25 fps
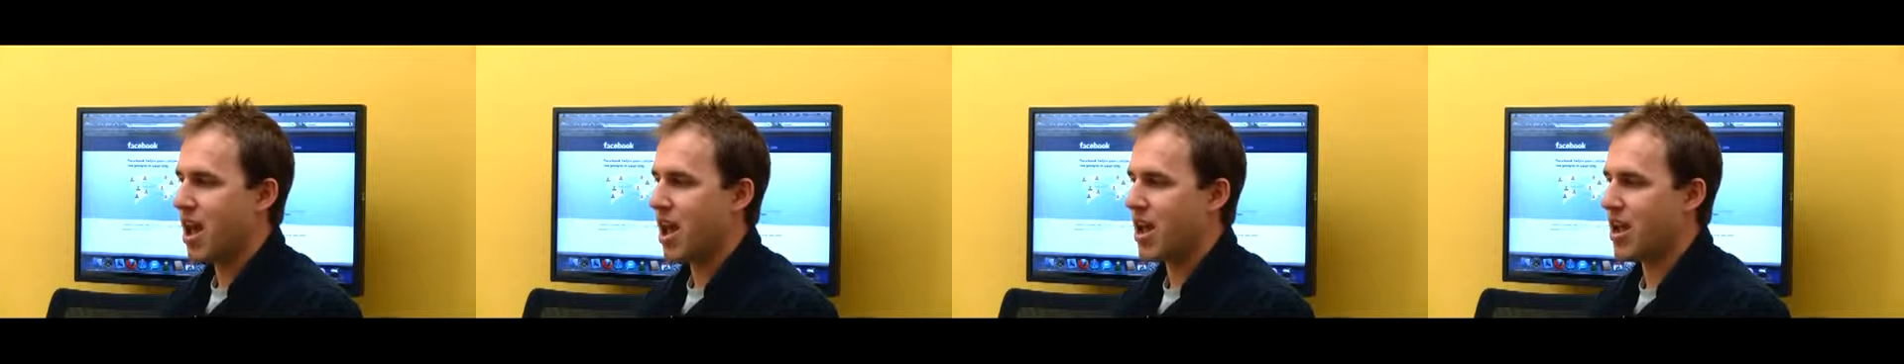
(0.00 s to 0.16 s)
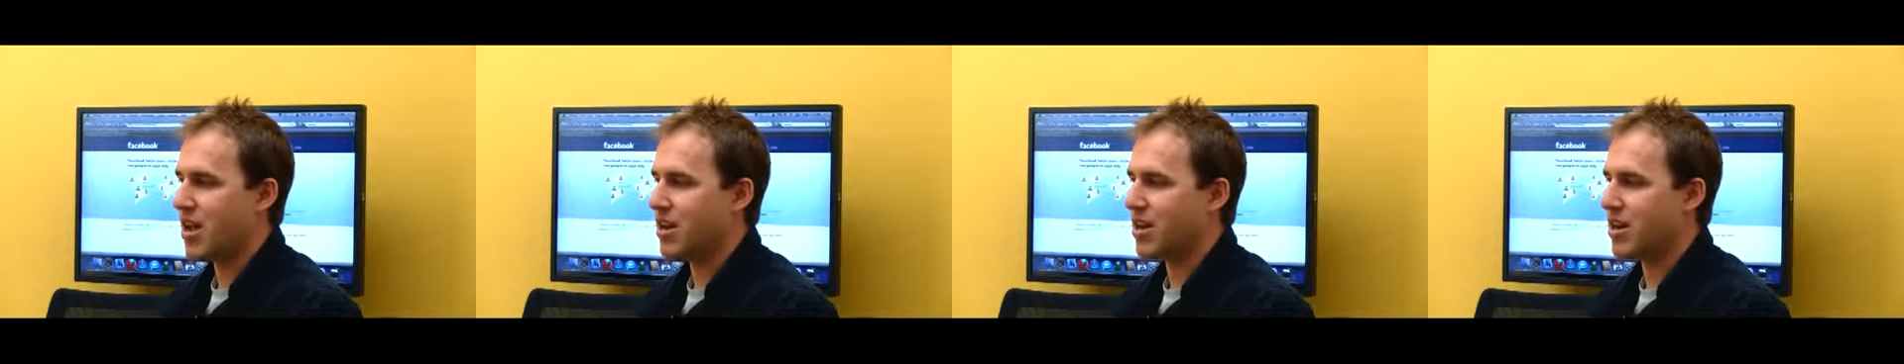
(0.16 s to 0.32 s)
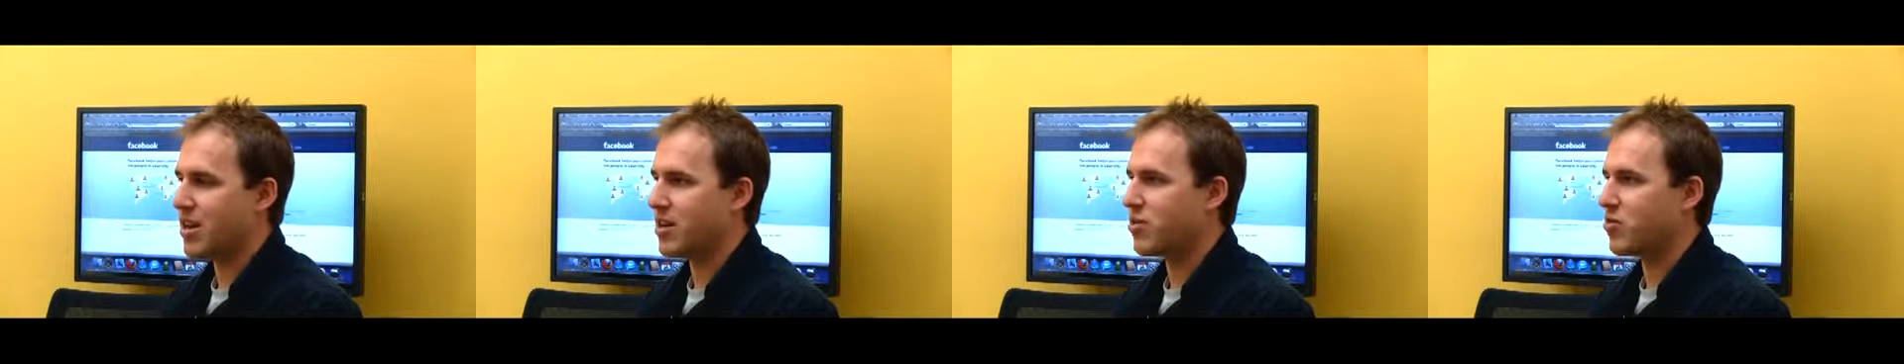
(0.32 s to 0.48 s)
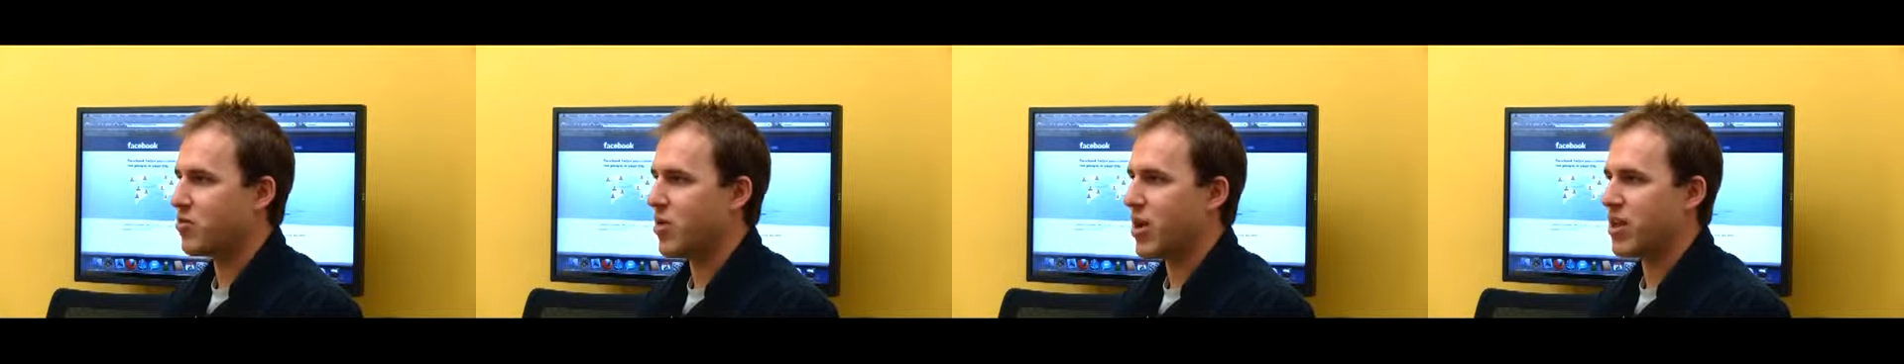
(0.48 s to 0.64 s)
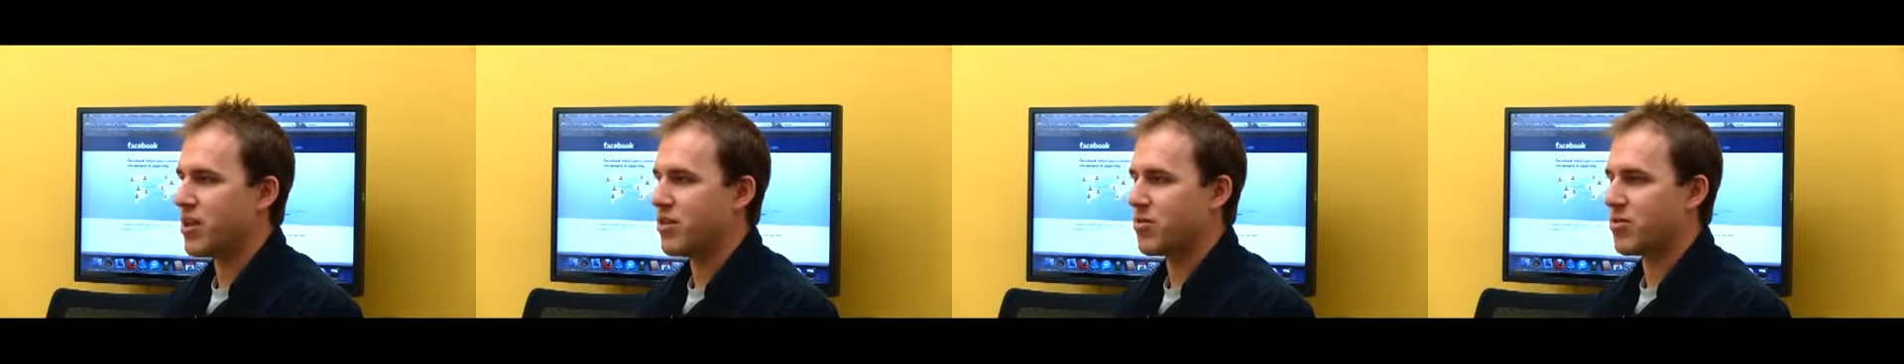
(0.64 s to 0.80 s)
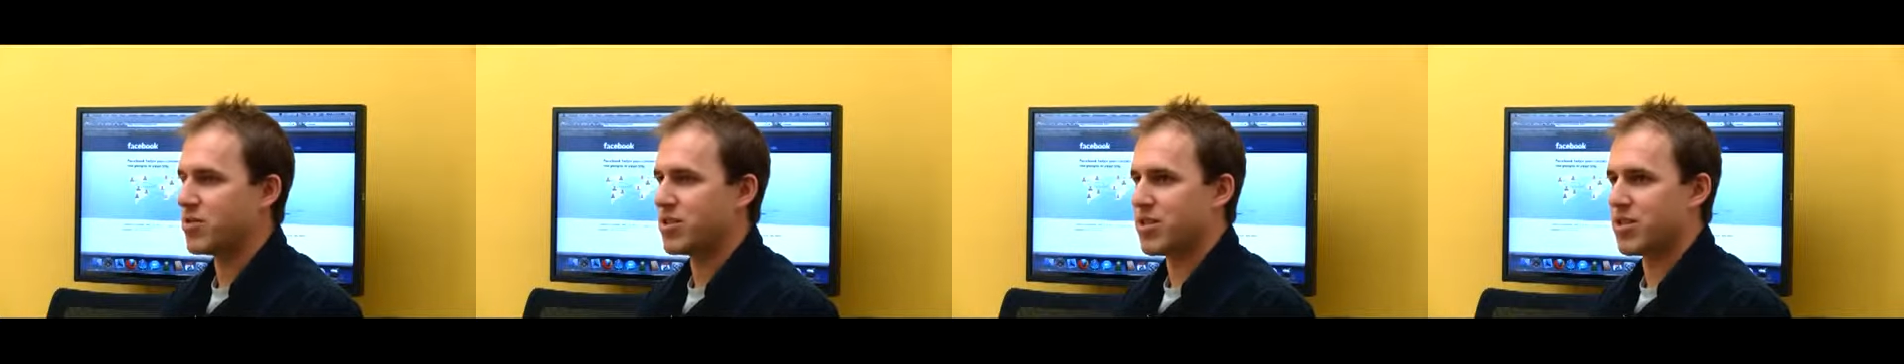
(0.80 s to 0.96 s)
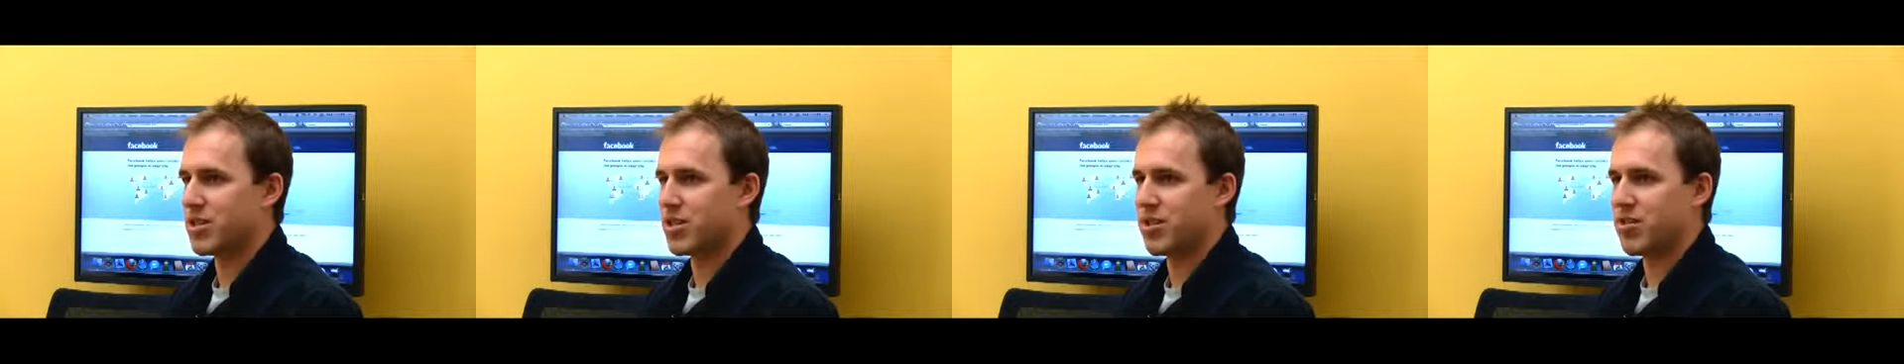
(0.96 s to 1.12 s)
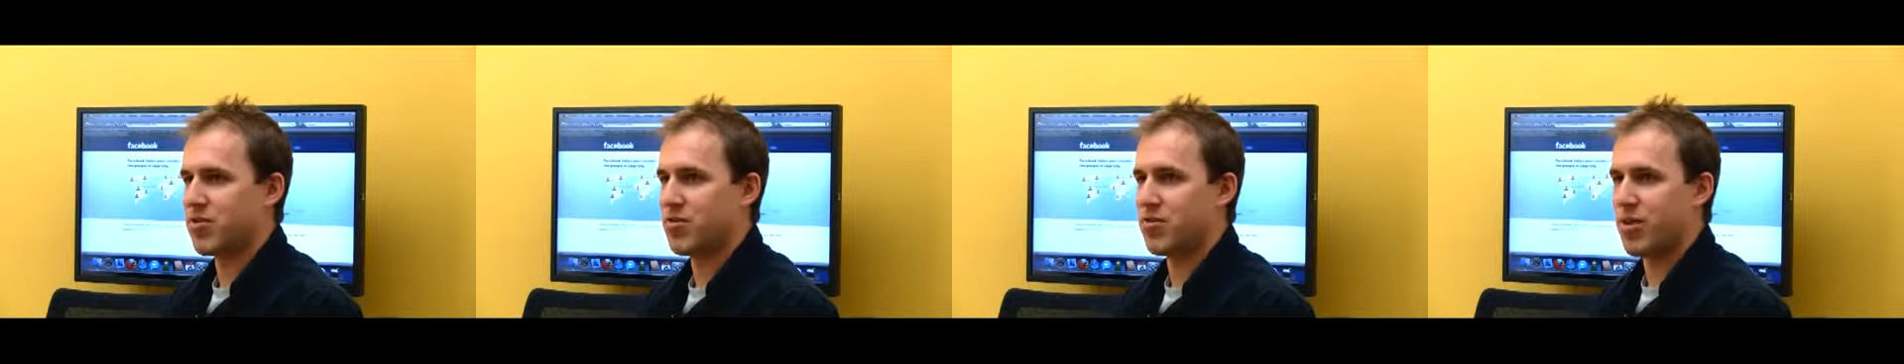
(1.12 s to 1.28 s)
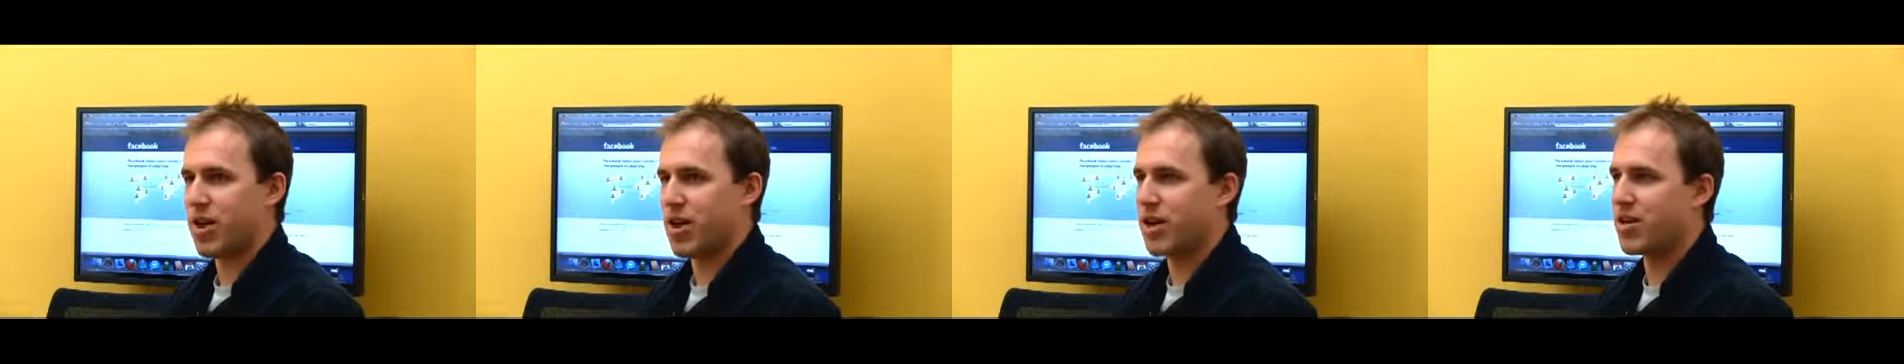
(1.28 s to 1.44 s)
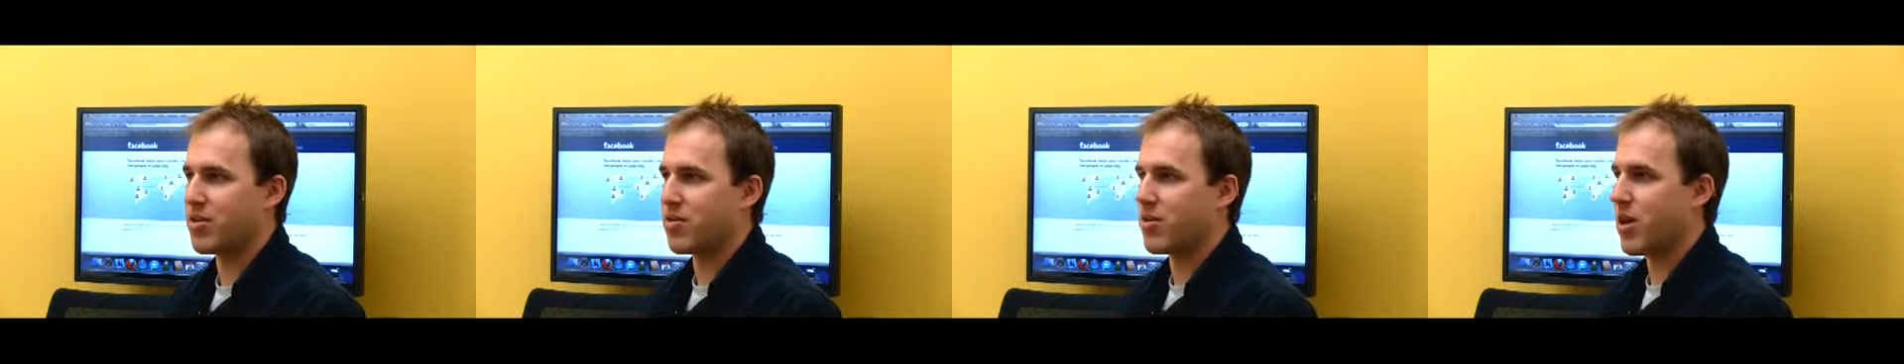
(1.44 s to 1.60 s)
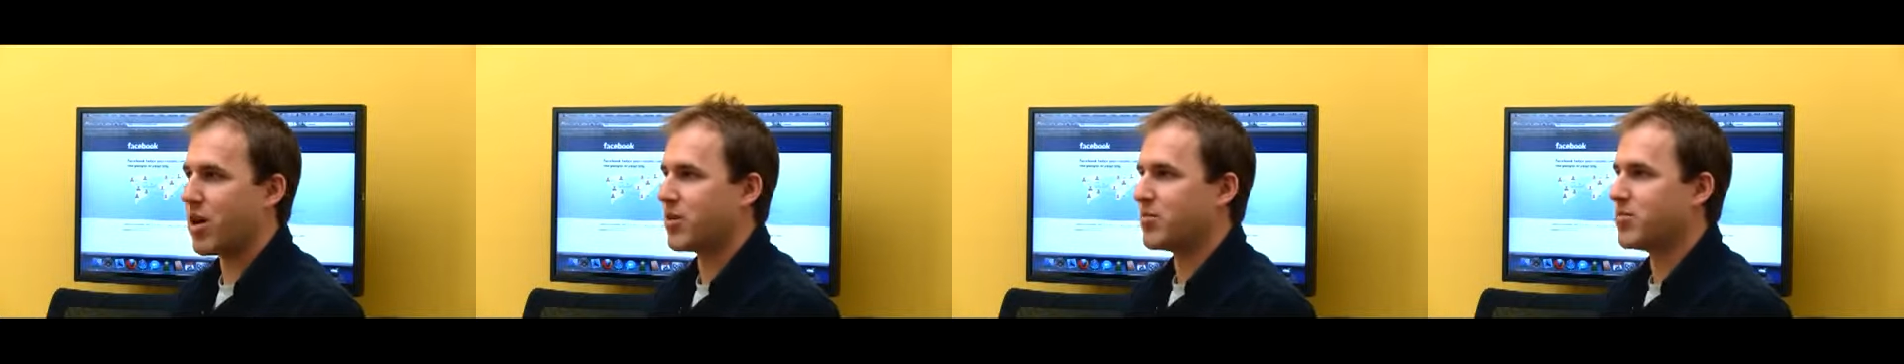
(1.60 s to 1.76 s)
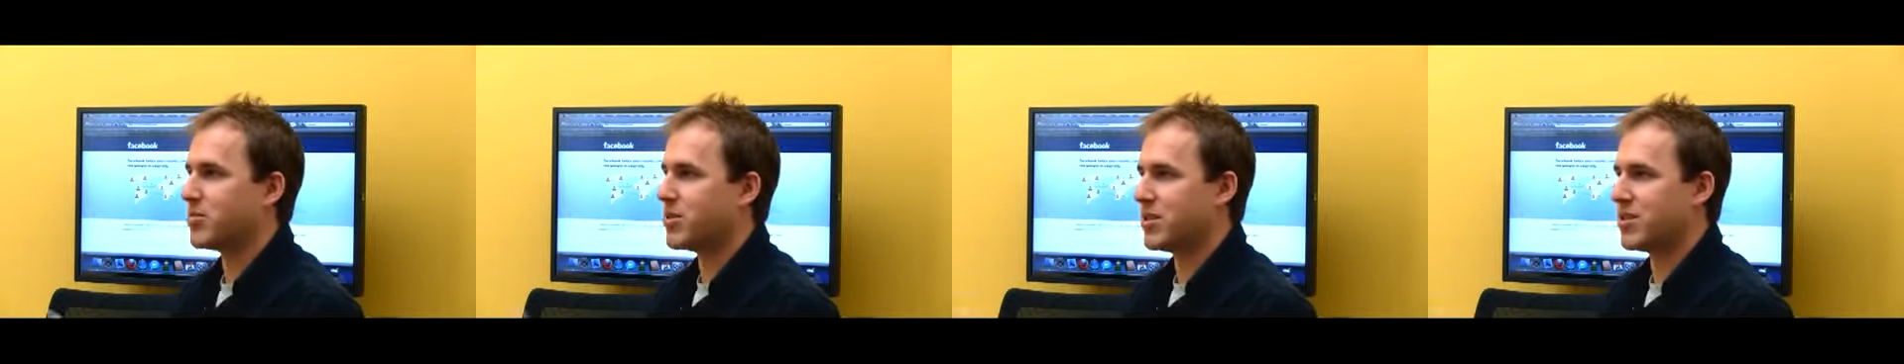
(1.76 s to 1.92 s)
And in a way that was
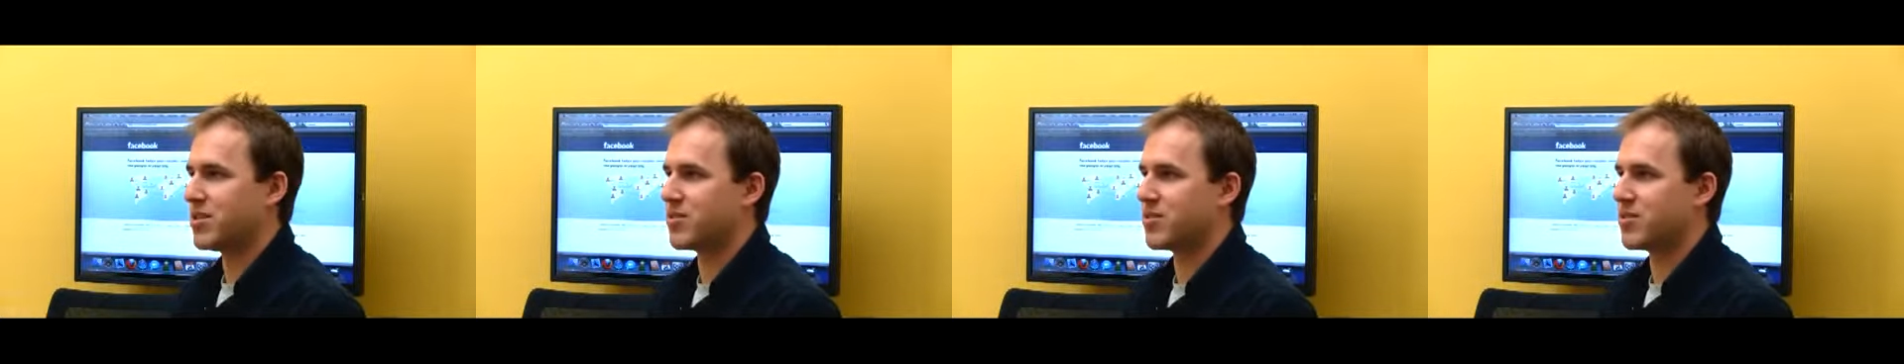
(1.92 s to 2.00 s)
incredibly